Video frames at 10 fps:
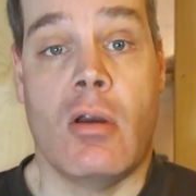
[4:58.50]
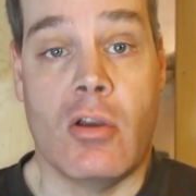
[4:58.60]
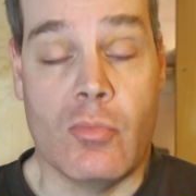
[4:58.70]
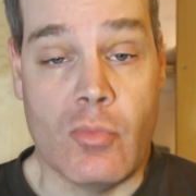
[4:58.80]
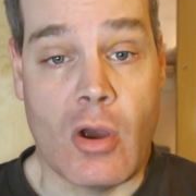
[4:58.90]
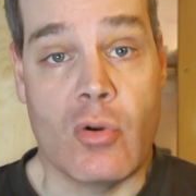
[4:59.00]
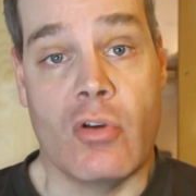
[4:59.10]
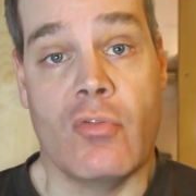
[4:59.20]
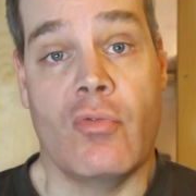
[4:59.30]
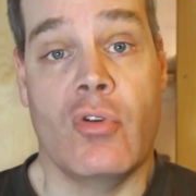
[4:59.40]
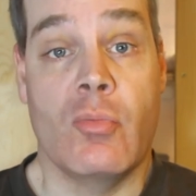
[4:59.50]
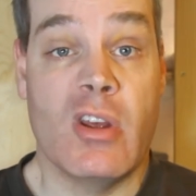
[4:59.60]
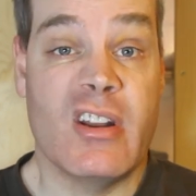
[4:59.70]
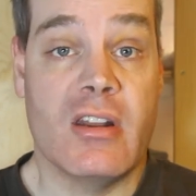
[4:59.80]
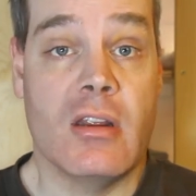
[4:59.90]
amount of
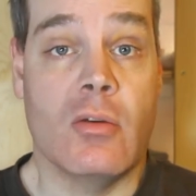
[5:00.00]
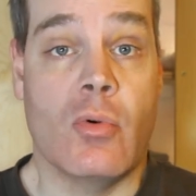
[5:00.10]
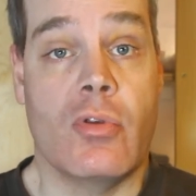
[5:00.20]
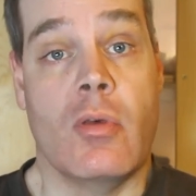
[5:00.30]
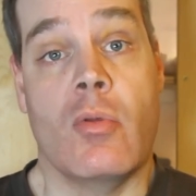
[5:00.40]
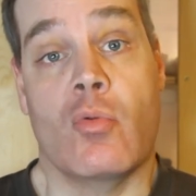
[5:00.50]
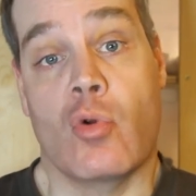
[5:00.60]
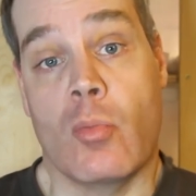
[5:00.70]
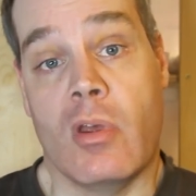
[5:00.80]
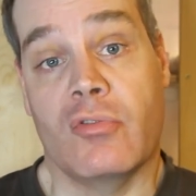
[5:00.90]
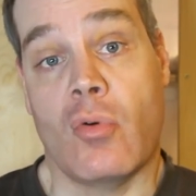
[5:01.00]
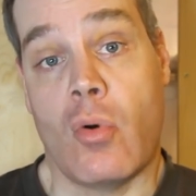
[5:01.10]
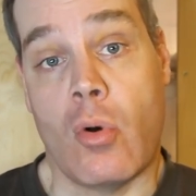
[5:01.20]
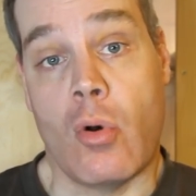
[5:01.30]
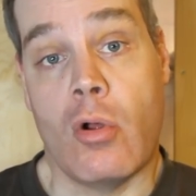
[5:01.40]
humidity within the room as a
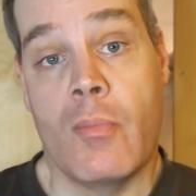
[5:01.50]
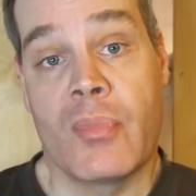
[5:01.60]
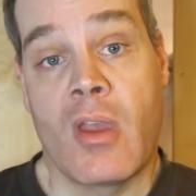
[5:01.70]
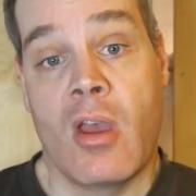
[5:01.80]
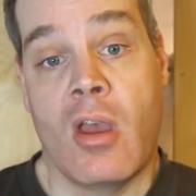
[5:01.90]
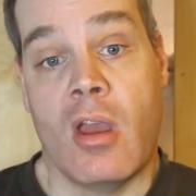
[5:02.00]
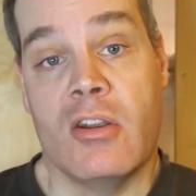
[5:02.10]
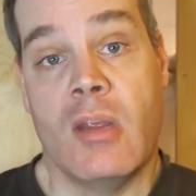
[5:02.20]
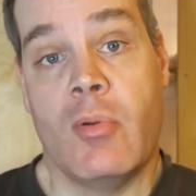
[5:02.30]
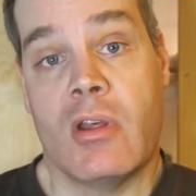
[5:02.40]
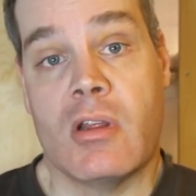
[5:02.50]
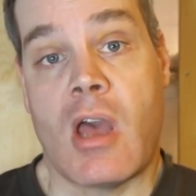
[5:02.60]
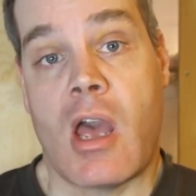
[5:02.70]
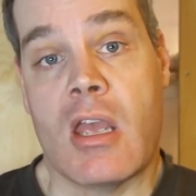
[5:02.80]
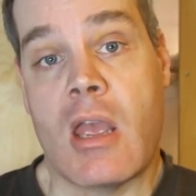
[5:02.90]
whole. And typically
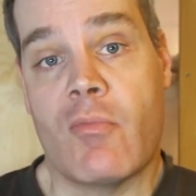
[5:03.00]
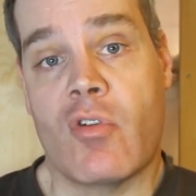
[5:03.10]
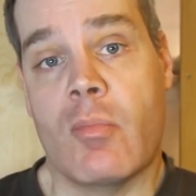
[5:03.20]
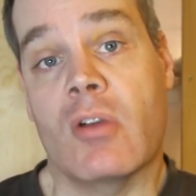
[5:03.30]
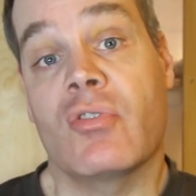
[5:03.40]
I aim for about